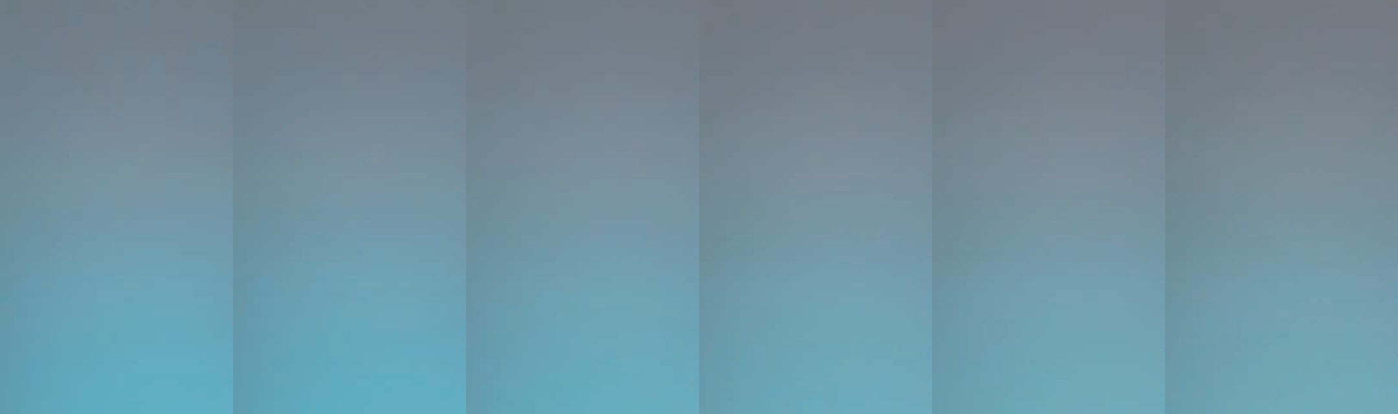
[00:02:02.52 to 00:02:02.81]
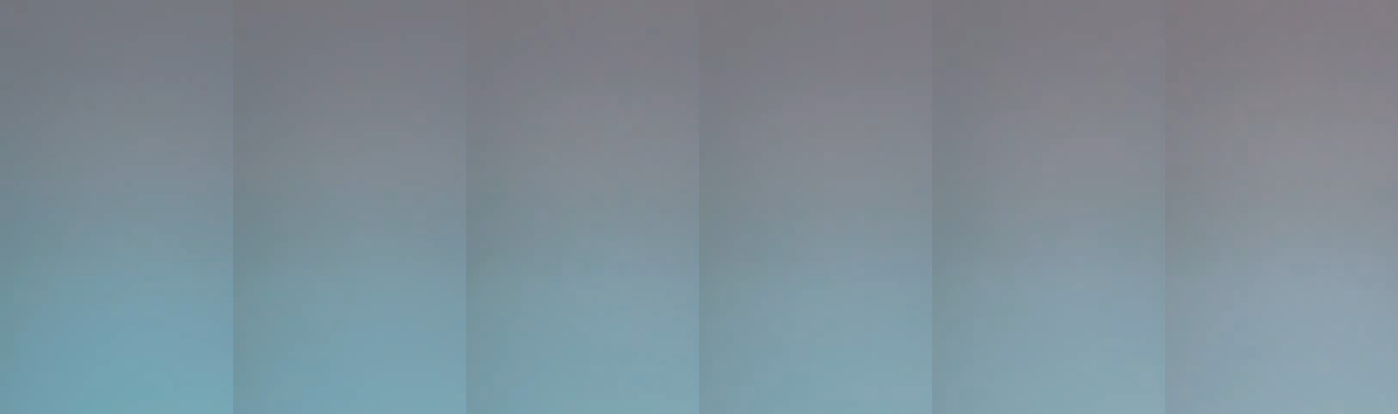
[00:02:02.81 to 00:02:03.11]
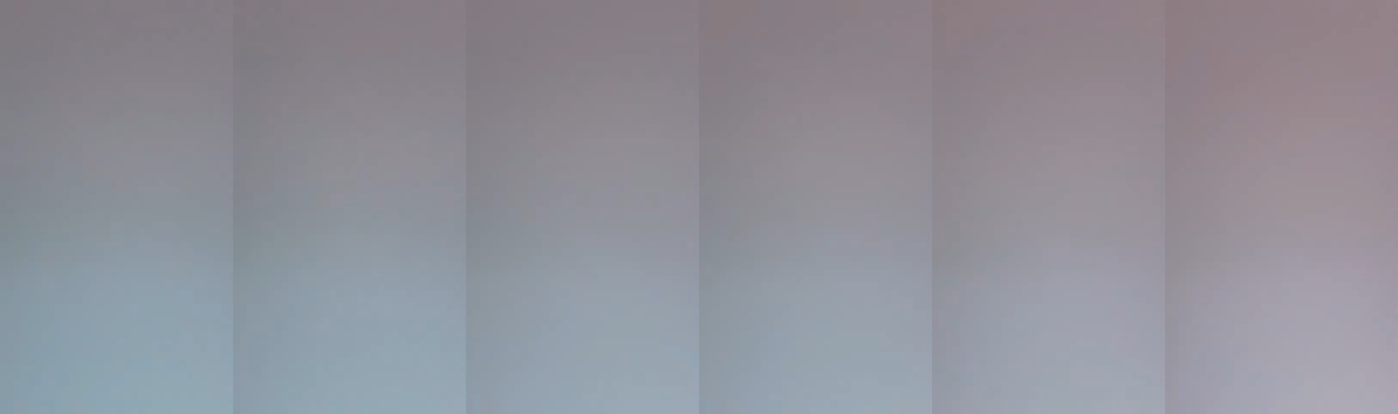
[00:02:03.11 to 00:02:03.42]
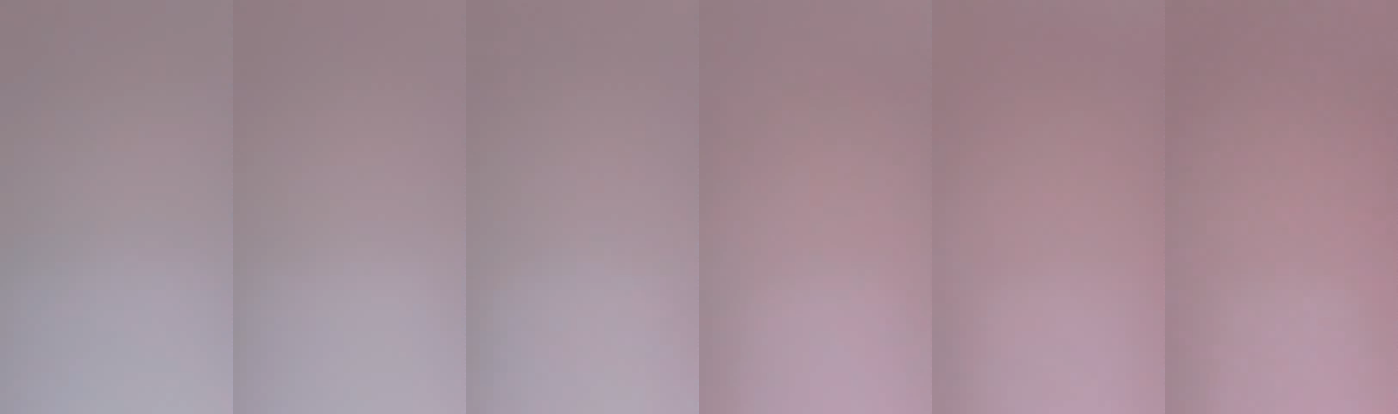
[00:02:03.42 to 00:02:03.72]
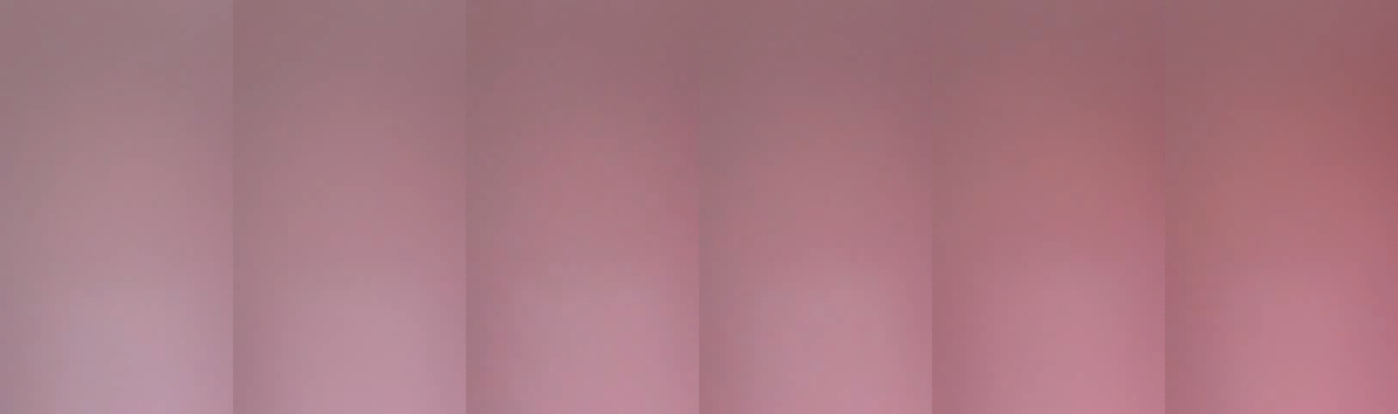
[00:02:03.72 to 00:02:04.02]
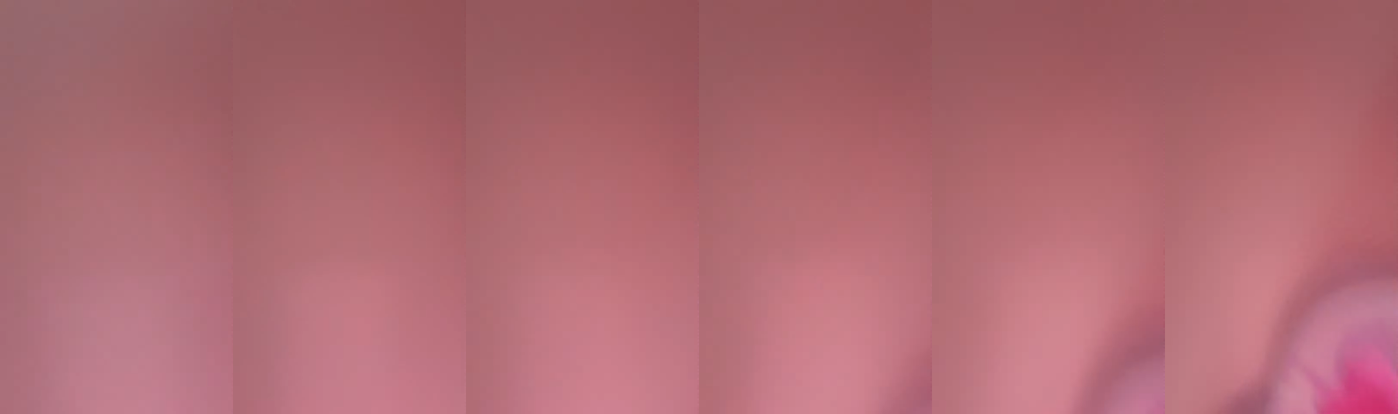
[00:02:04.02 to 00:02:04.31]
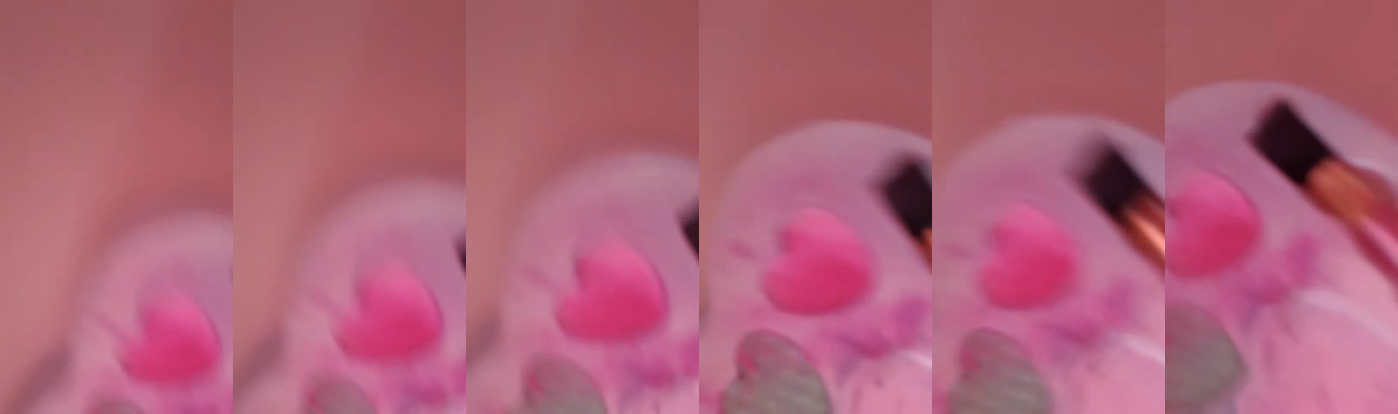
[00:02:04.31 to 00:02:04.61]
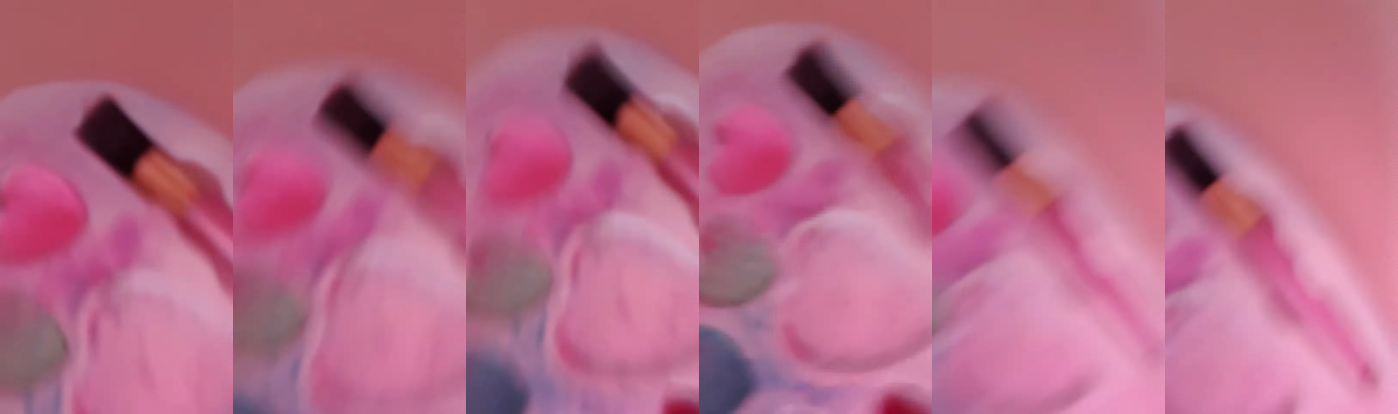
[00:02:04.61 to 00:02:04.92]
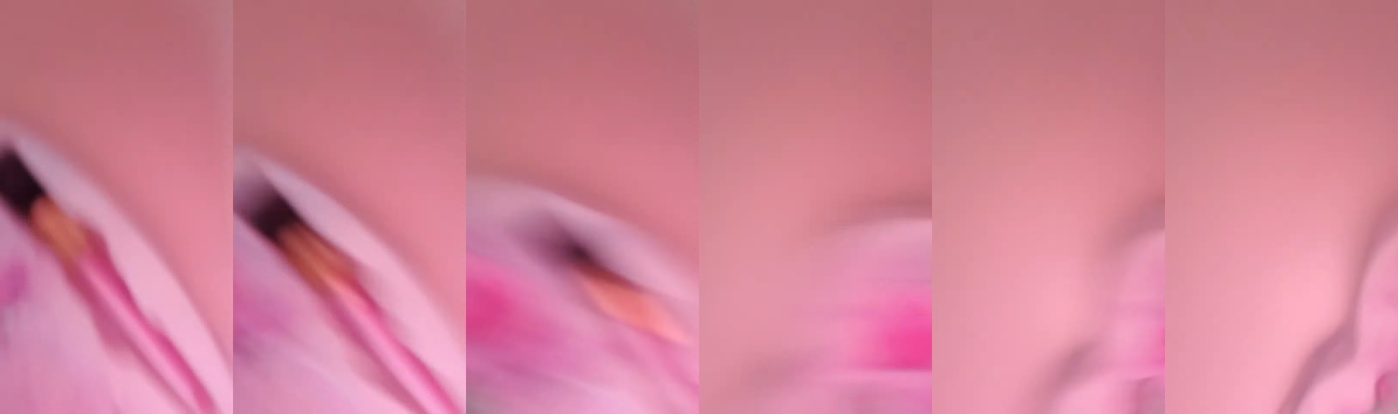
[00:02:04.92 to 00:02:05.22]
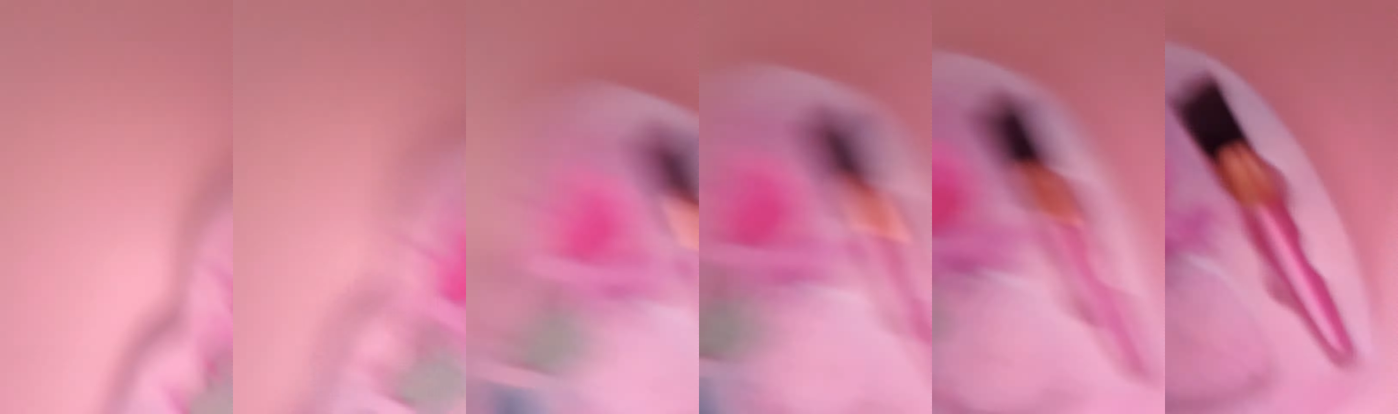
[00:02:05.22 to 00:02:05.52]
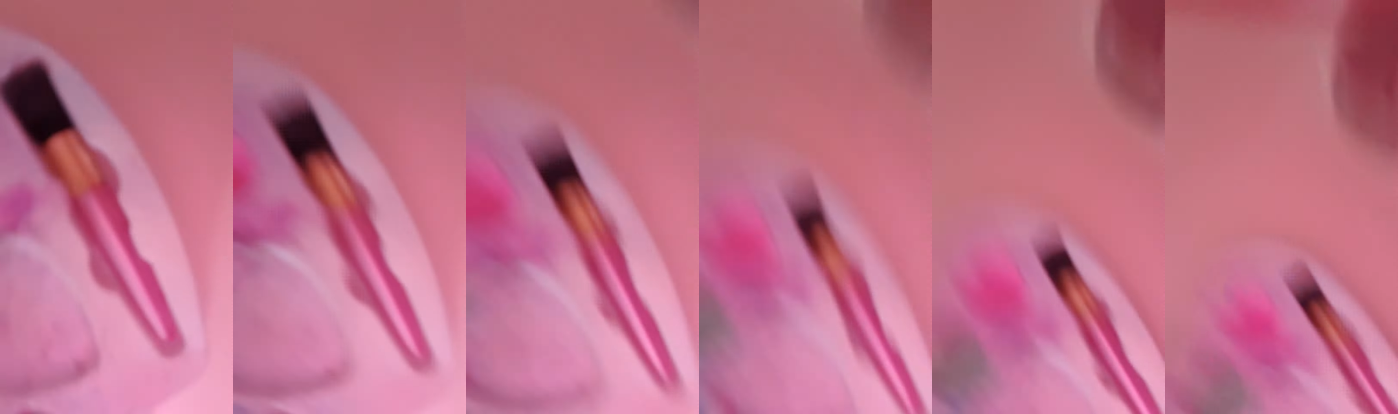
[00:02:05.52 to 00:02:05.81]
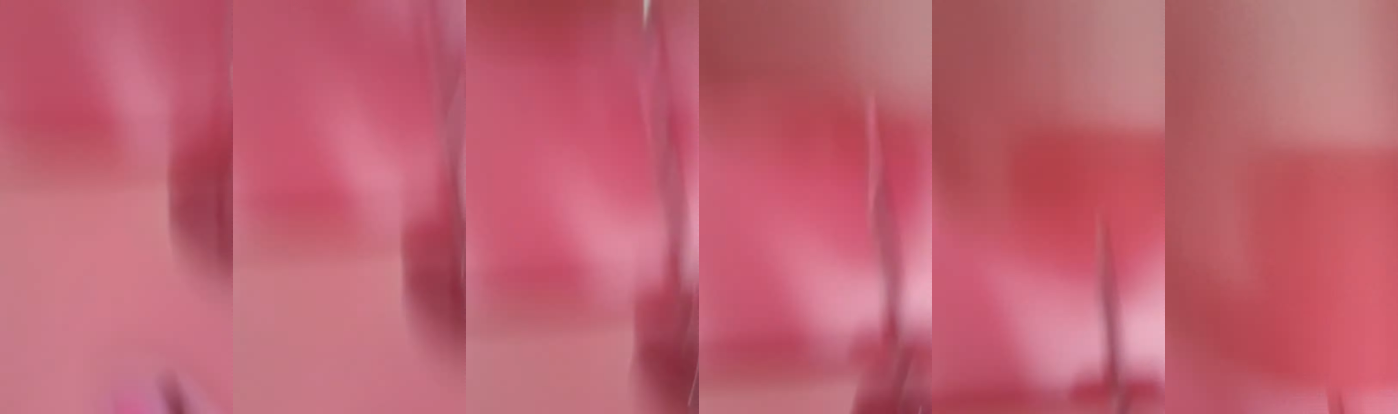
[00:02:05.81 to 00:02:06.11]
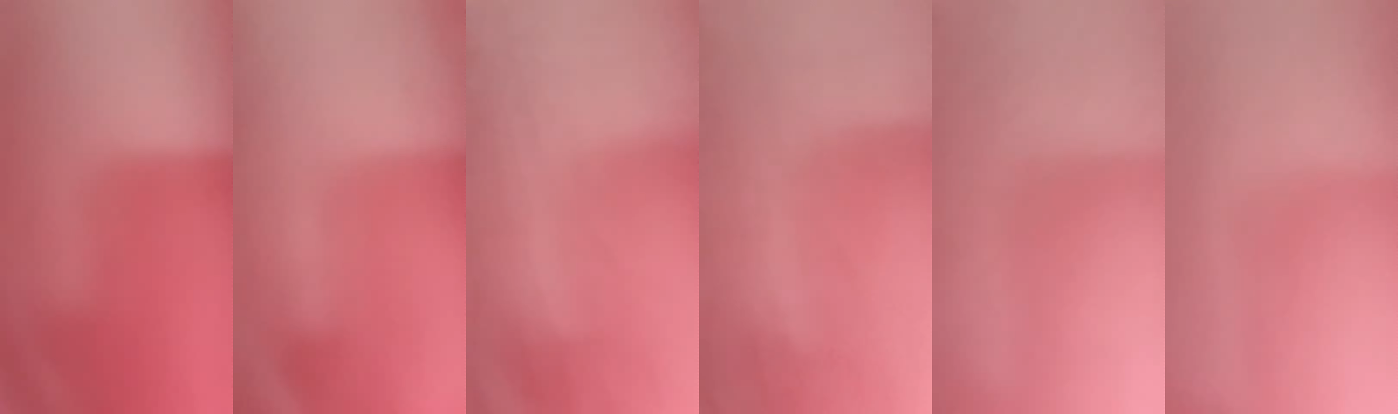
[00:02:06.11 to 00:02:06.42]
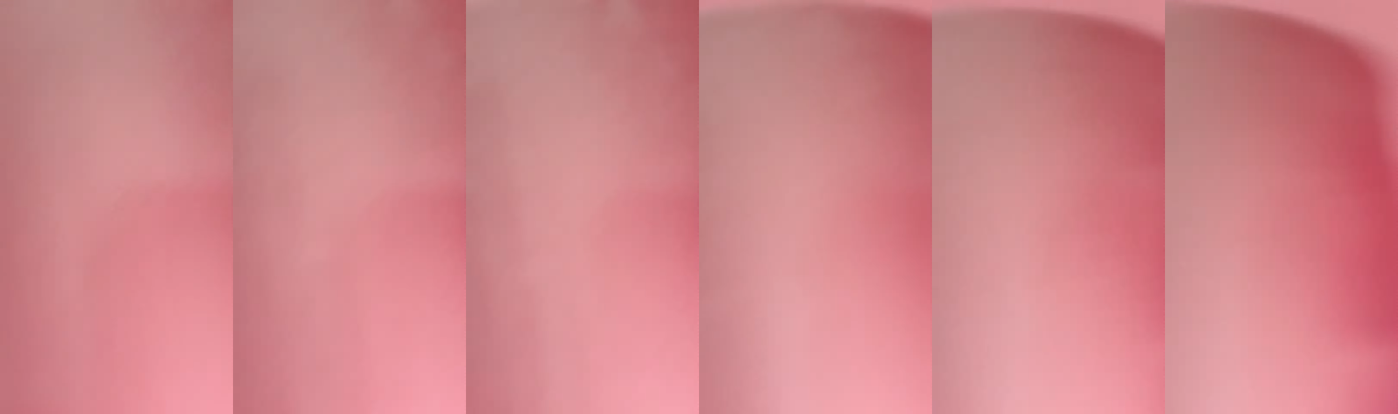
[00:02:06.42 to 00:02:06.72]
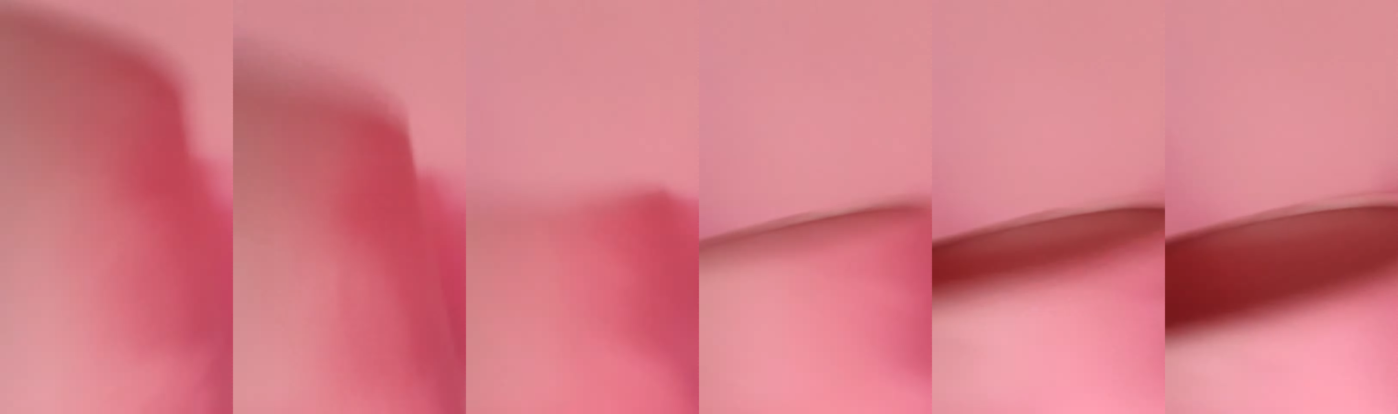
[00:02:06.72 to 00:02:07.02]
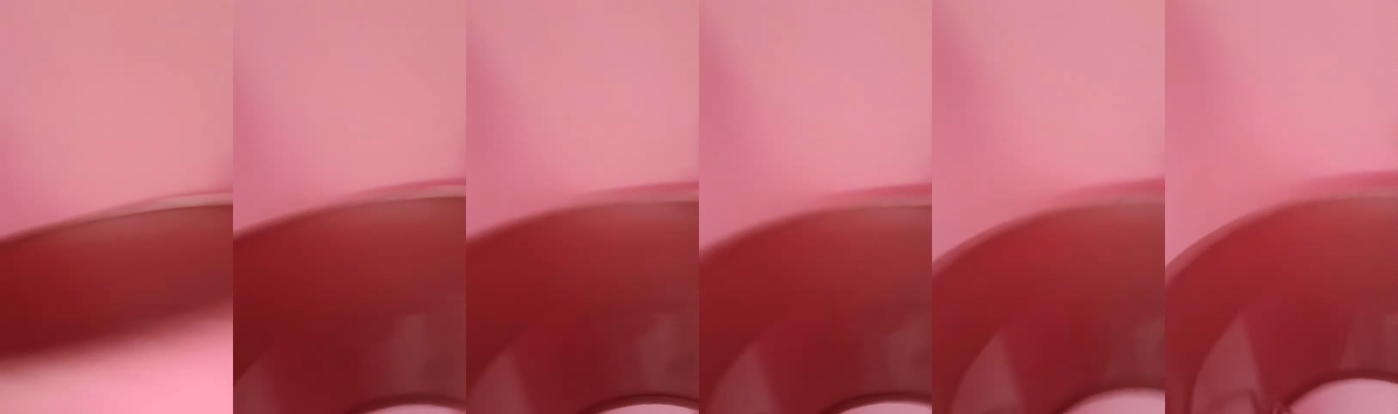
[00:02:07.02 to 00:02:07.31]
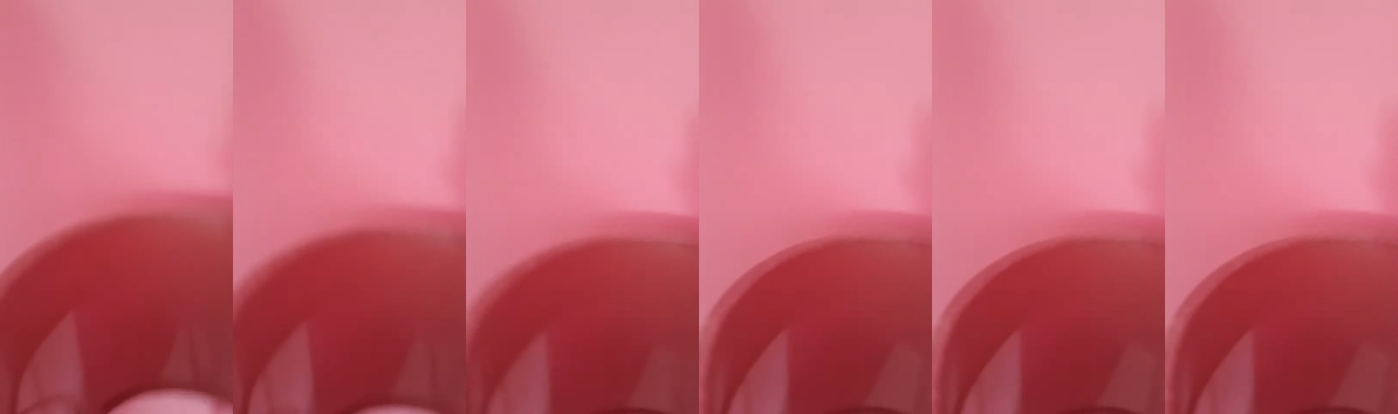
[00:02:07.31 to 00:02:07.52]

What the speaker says: [unreadable: no face in view]